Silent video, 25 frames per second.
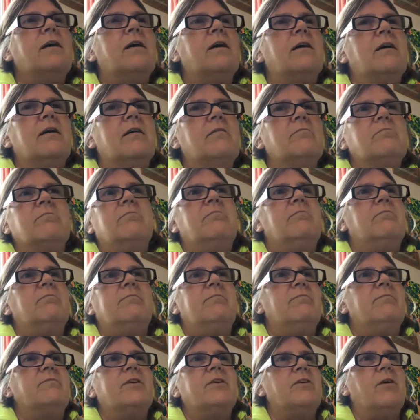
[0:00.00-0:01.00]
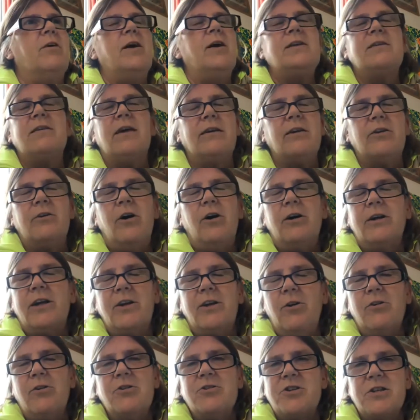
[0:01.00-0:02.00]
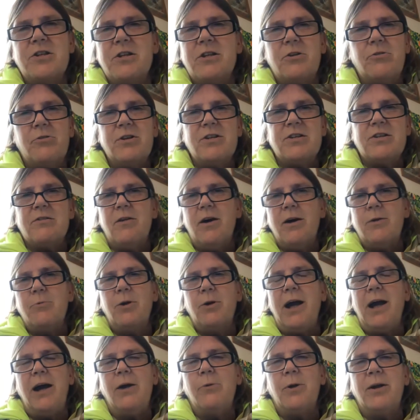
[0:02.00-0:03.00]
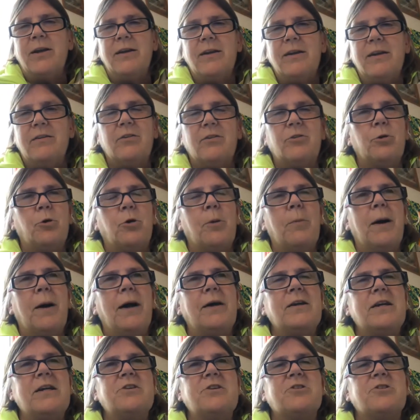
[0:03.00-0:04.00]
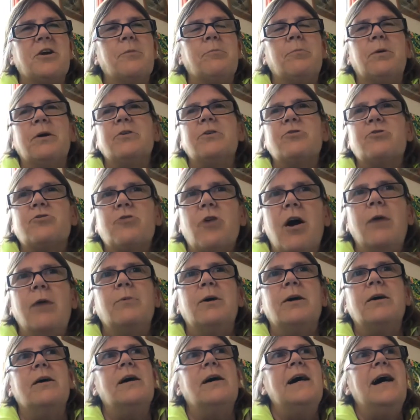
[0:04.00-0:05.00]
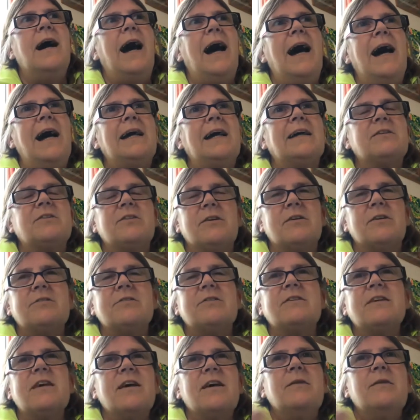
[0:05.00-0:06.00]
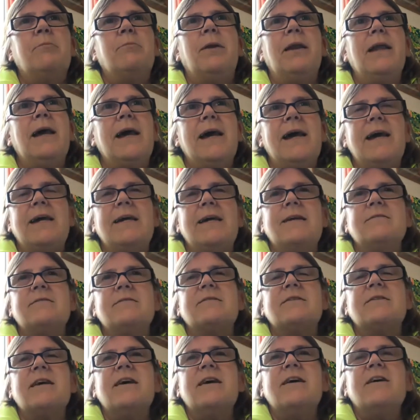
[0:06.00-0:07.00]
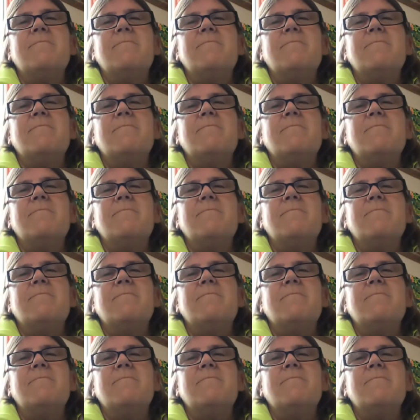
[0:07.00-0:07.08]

You know, I'd done an archaeology degree, so I went in to talk about Egypt, but drama, actors, plays,